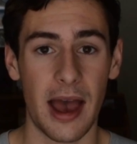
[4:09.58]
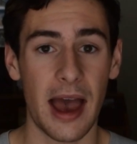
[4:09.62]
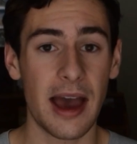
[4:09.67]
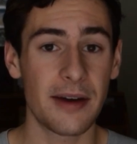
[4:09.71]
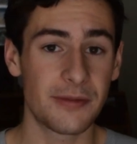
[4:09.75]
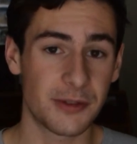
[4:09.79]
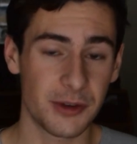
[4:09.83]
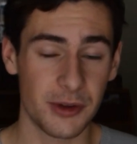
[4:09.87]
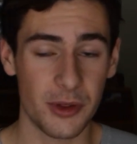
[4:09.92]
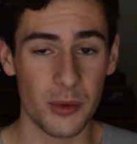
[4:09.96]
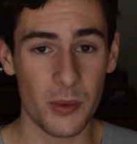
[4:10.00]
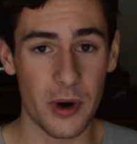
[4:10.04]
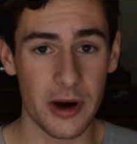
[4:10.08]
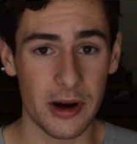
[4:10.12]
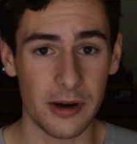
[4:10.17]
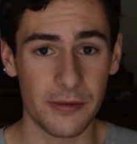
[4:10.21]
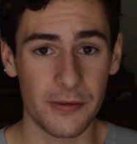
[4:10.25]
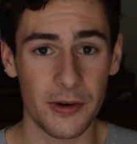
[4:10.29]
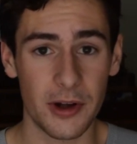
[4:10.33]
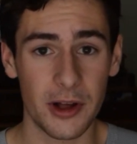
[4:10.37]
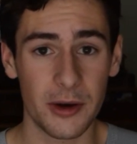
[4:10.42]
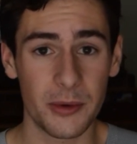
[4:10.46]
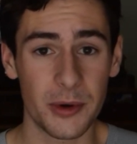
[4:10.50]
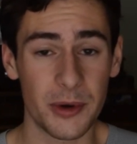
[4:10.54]
After the
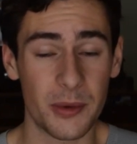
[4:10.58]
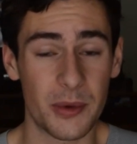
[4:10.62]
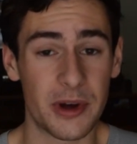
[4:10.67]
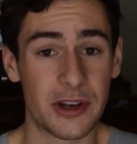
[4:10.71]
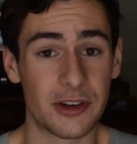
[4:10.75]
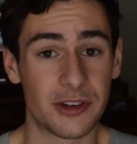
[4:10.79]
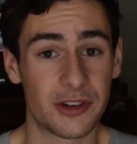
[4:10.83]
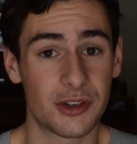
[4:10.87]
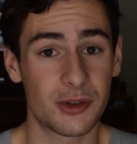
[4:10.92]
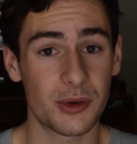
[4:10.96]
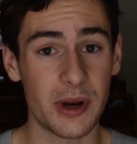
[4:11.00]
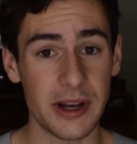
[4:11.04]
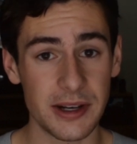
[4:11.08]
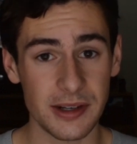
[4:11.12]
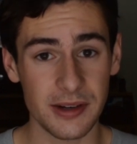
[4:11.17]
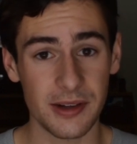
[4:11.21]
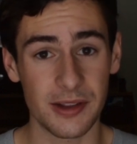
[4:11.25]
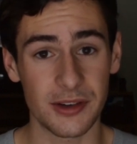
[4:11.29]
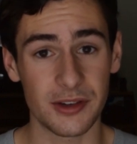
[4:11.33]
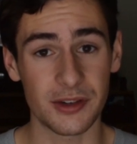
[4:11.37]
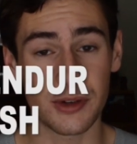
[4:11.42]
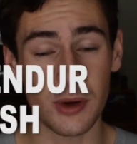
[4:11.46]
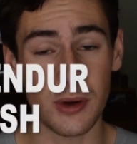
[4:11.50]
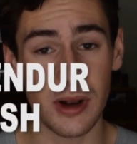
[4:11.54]
waterfall, we went straight to
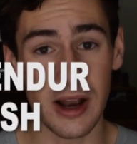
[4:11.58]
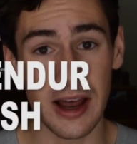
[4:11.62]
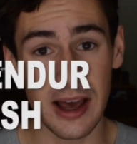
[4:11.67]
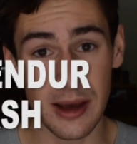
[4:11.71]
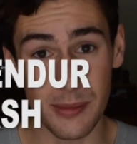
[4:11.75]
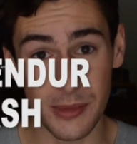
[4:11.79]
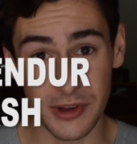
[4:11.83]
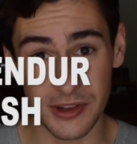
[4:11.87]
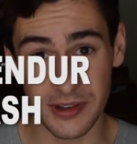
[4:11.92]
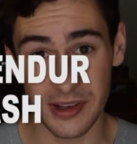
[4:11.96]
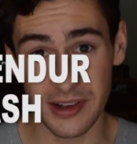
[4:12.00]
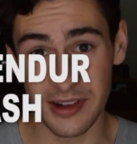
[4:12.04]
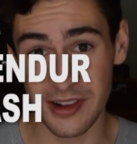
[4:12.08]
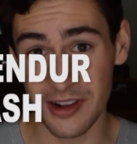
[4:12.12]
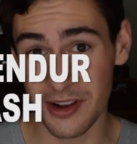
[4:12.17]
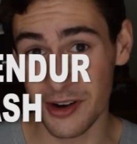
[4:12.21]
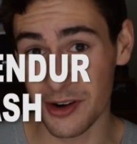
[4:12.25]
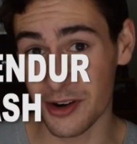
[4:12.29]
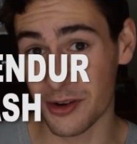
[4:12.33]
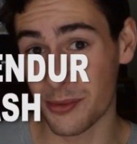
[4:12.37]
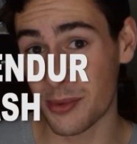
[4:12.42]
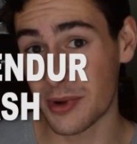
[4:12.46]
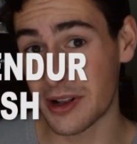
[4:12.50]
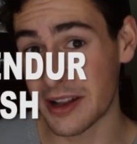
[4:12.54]
the
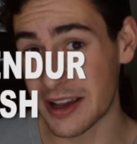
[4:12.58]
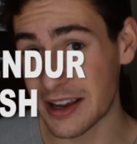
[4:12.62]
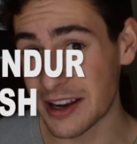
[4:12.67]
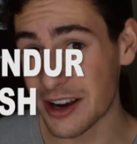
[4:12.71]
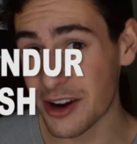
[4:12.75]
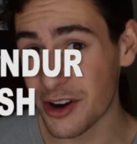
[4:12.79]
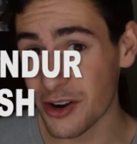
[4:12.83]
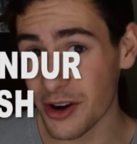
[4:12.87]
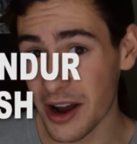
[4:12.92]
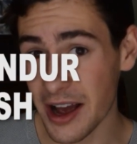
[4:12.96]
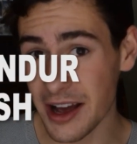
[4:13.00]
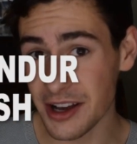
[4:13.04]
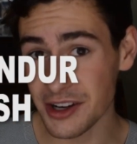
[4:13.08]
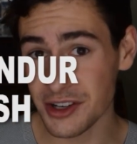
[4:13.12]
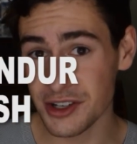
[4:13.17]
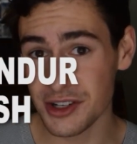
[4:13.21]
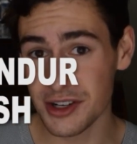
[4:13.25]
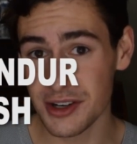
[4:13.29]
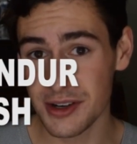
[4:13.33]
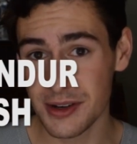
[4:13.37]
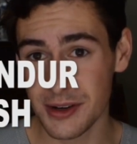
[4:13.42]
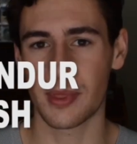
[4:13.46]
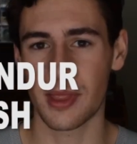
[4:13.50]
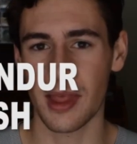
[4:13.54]
Solheimsendir plane
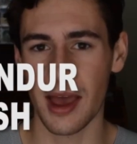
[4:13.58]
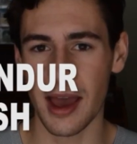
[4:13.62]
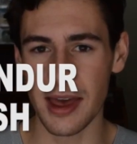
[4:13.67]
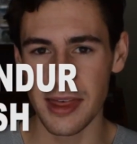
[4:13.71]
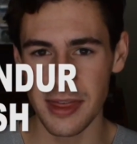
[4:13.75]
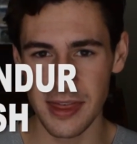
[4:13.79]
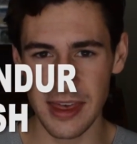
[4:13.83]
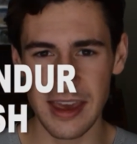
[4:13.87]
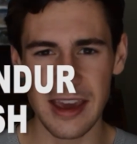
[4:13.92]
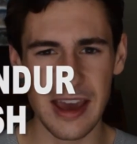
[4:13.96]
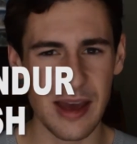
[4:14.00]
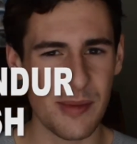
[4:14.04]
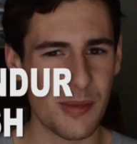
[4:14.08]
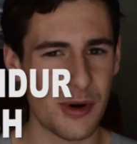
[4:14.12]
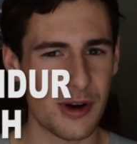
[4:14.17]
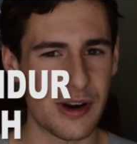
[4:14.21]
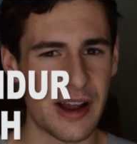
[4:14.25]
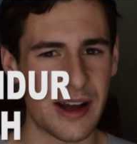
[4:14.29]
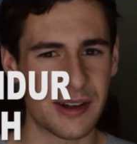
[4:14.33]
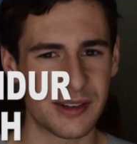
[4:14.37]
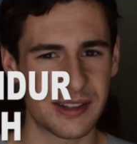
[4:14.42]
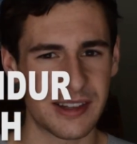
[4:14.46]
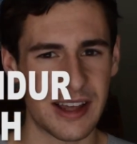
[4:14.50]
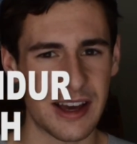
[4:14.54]
crash. I think I
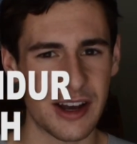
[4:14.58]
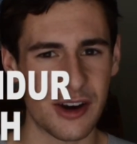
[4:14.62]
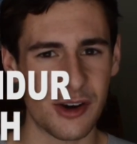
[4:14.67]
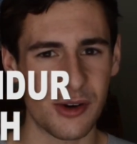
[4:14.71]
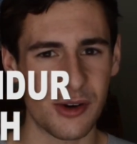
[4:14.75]
pronounced that